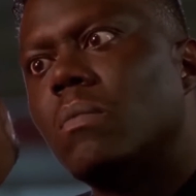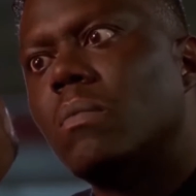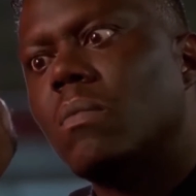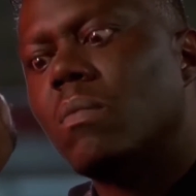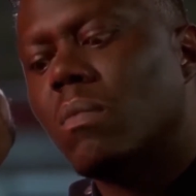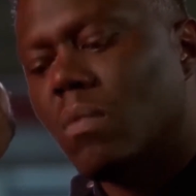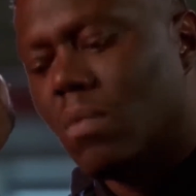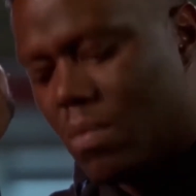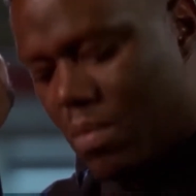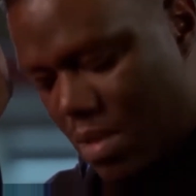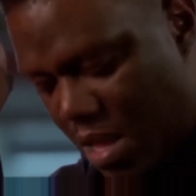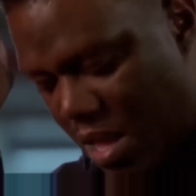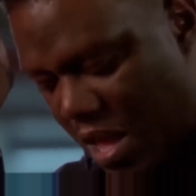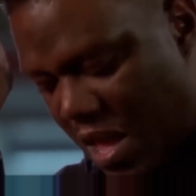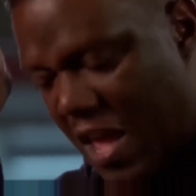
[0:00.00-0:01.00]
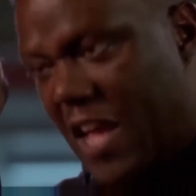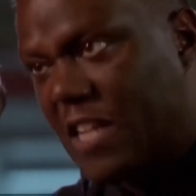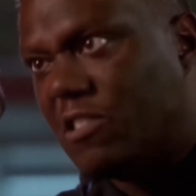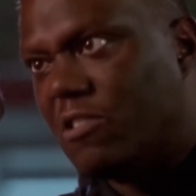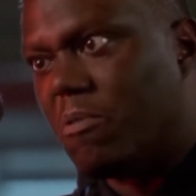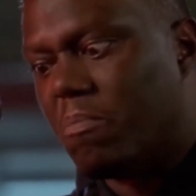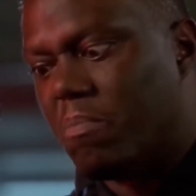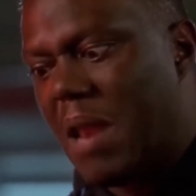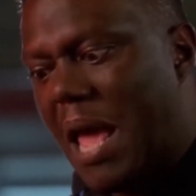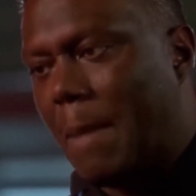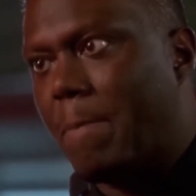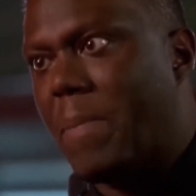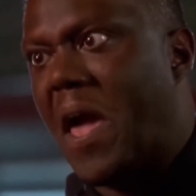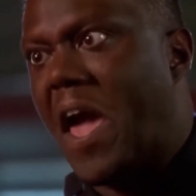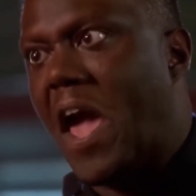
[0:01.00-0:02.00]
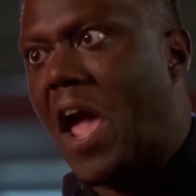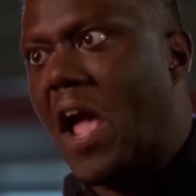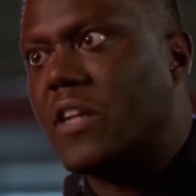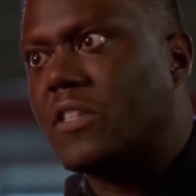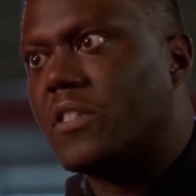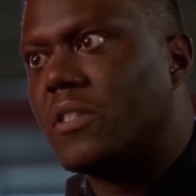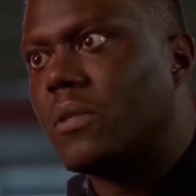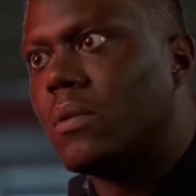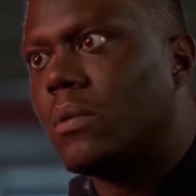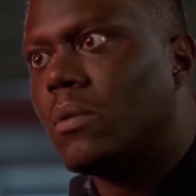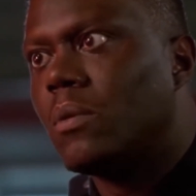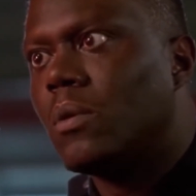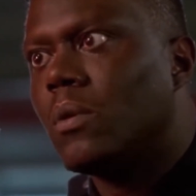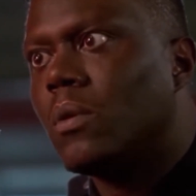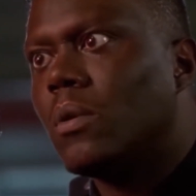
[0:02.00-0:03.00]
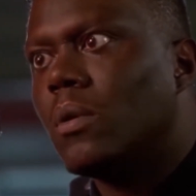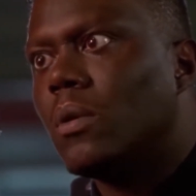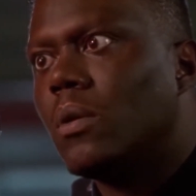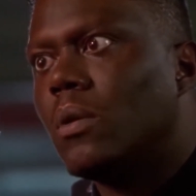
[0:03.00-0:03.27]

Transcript: The rumors were everywhere. Secret parties, hidden